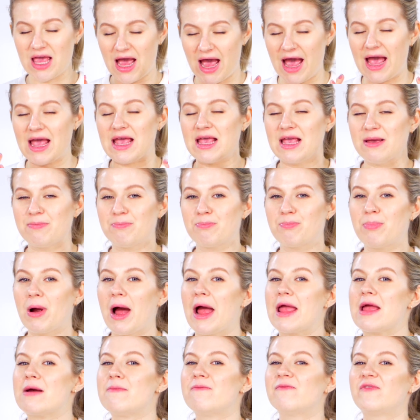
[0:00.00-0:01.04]
I
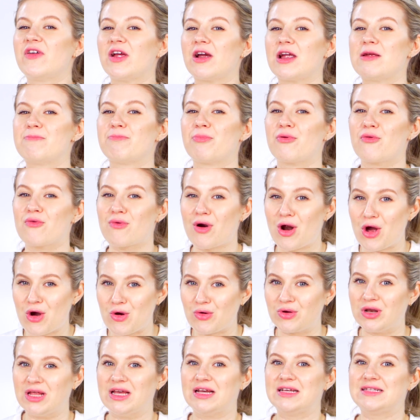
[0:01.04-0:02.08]
am very
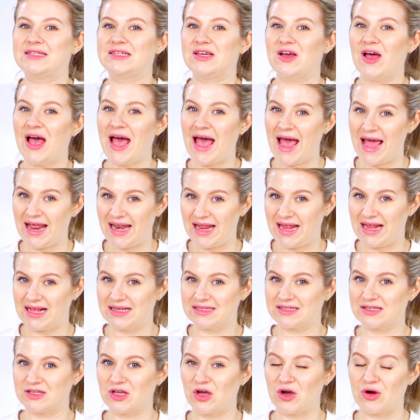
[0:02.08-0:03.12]
prone to
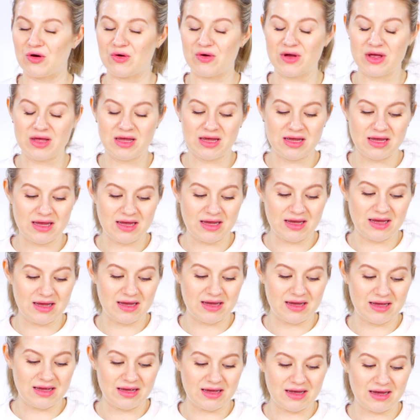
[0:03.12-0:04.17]
headaches, so
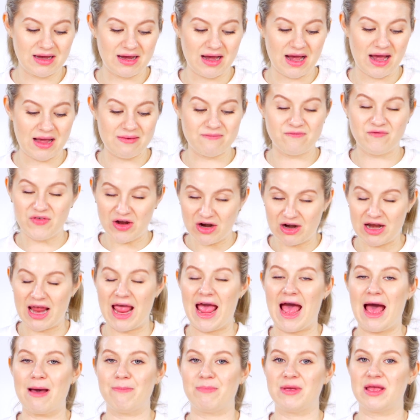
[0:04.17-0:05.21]
I'm very
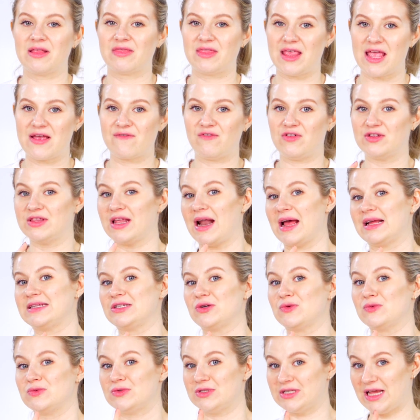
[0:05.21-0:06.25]
happy and thankful that I
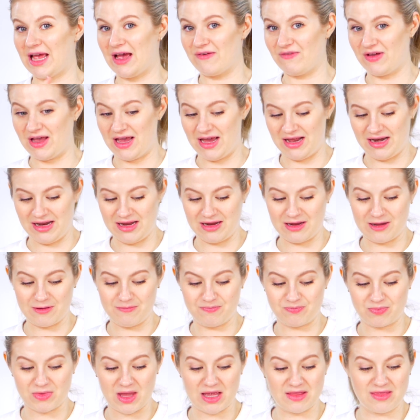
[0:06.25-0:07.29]
don't have a headache.
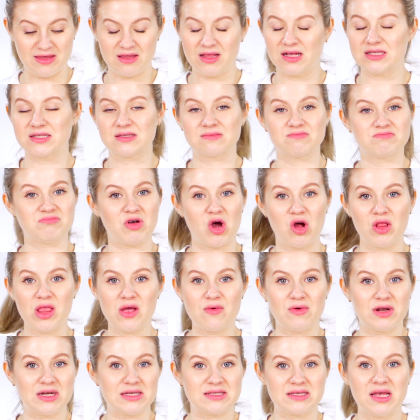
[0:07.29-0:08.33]
I think that's all I
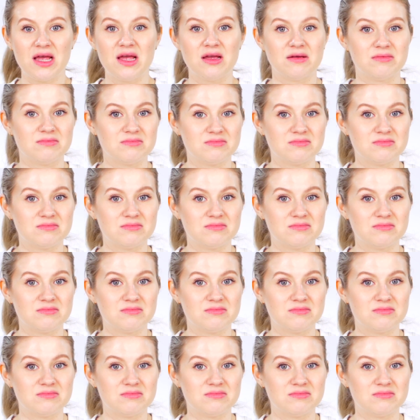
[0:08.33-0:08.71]
want to say.